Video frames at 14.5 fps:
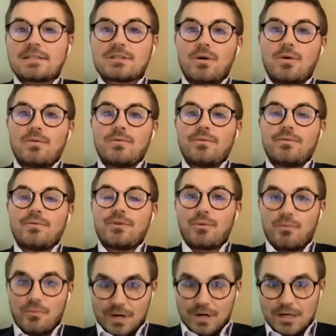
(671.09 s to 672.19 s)
So the
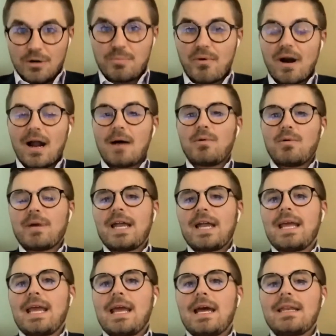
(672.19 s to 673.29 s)
real problem at
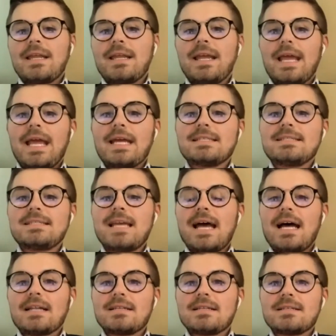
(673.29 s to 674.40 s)
hand is
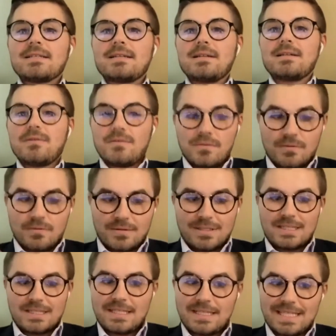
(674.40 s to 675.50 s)
that
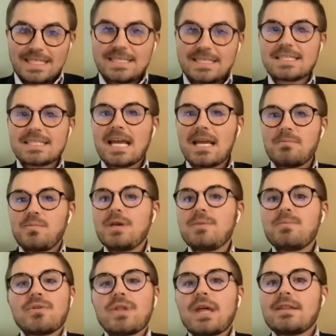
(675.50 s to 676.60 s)
the same
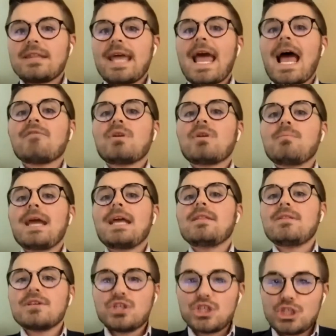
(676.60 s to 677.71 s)
people they, they haven't
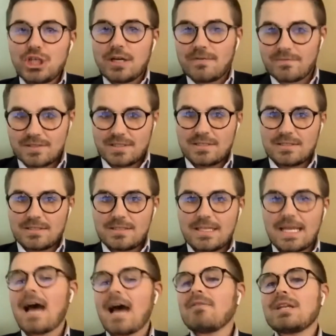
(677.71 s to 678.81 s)
made the shifts
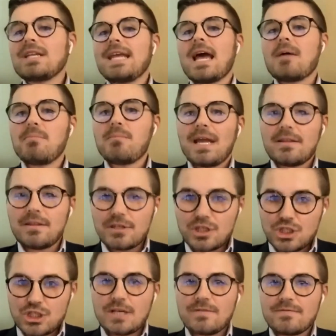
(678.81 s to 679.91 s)
they haven't yet made the
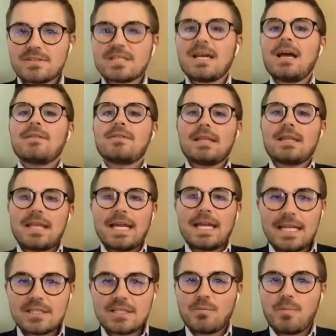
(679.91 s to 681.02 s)
shifts that they
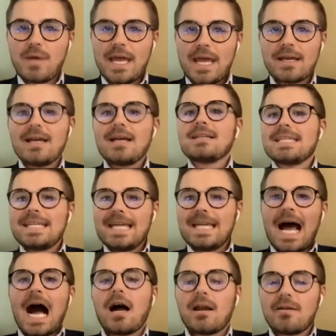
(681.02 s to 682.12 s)
need to make to get
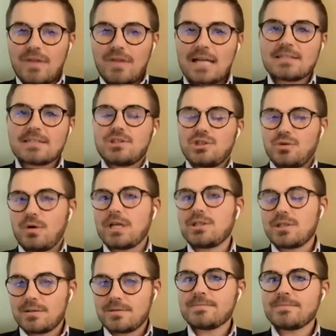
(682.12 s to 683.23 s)
out of that
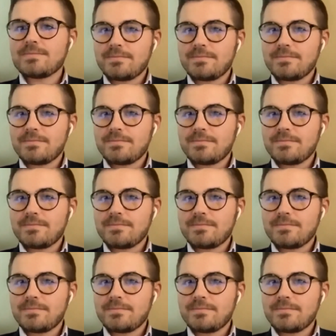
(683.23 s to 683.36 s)
situation